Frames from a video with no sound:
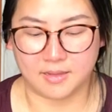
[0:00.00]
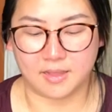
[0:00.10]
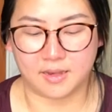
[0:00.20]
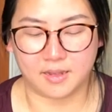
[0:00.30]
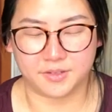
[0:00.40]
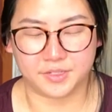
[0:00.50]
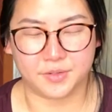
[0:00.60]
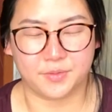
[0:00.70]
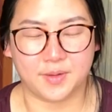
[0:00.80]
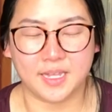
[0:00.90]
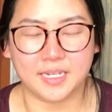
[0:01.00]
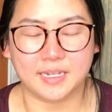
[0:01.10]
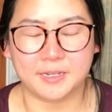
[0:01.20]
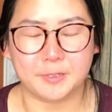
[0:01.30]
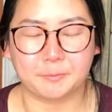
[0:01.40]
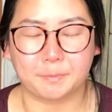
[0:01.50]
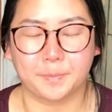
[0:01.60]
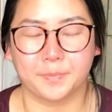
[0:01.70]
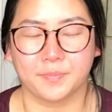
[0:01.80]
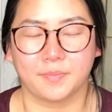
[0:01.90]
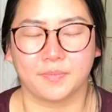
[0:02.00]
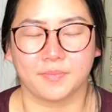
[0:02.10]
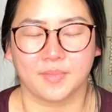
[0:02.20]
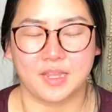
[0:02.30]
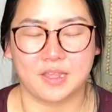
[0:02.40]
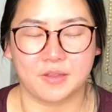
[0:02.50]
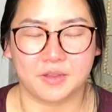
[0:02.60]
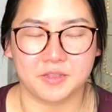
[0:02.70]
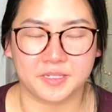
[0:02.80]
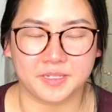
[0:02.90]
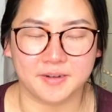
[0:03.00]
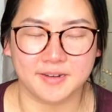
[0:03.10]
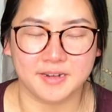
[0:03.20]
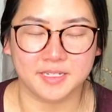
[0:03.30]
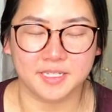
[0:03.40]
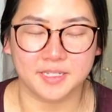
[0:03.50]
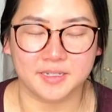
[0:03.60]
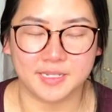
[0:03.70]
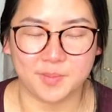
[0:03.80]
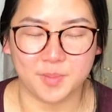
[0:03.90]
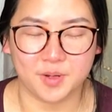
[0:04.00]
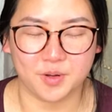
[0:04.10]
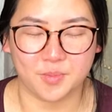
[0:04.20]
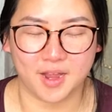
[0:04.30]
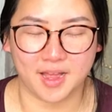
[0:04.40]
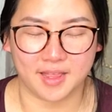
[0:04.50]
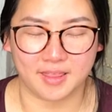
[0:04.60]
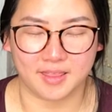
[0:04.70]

And as you're ready, you can start to deepen your breath,